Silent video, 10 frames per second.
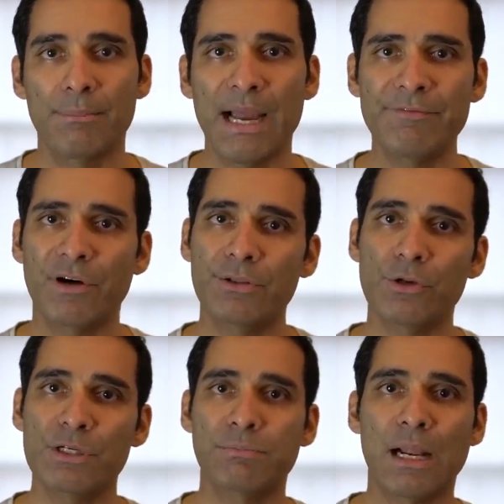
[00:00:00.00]
By and far,
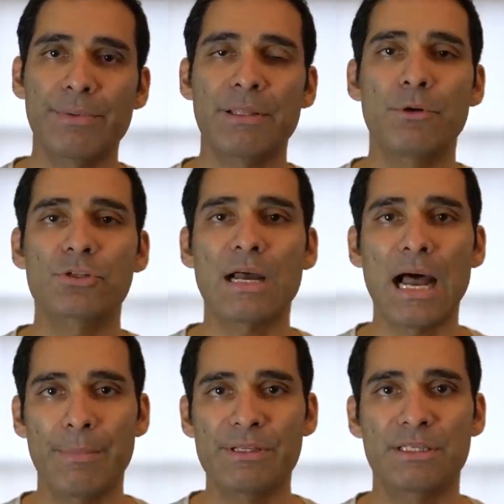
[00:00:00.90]
those are probably the most
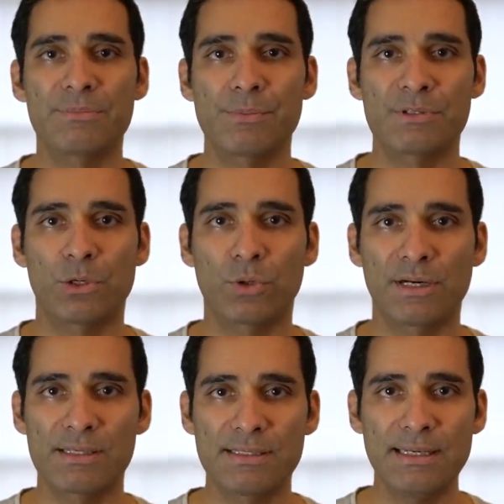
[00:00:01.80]
common symptoms that we're
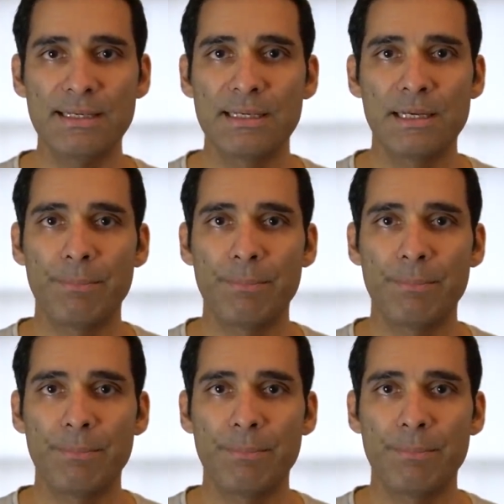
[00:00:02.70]
going to see,